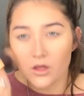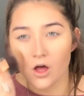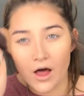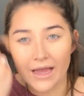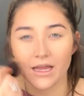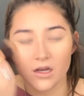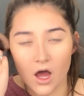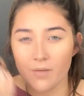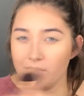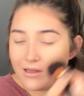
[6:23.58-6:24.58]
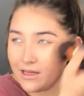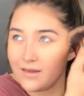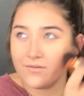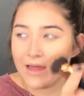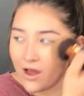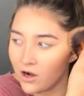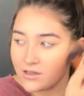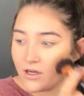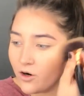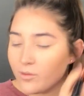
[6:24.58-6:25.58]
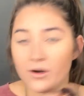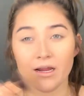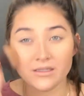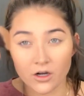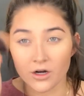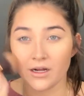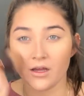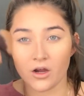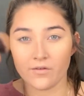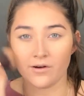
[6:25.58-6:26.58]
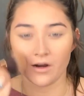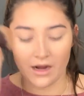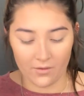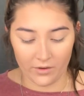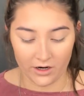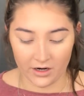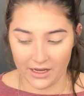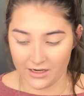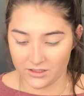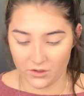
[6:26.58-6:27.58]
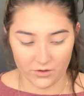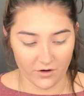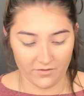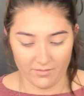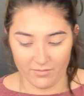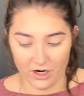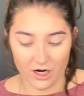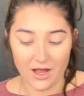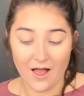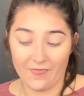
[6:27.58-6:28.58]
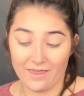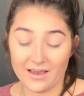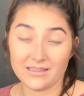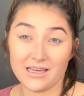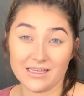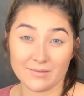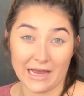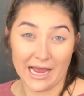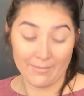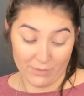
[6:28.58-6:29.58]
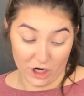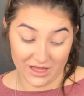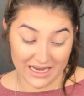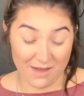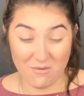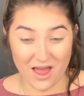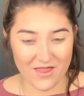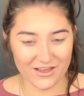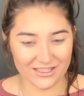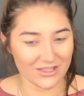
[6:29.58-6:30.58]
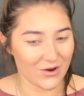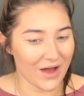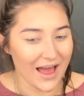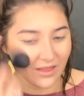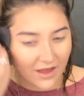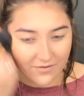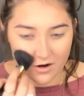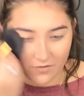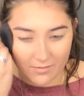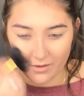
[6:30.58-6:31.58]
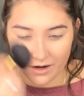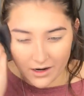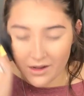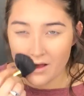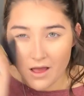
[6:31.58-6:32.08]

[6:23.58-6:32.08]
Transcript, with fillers: Y'all, I cannot believe that October is already over and we are into November. This is my birthday month, so I love November.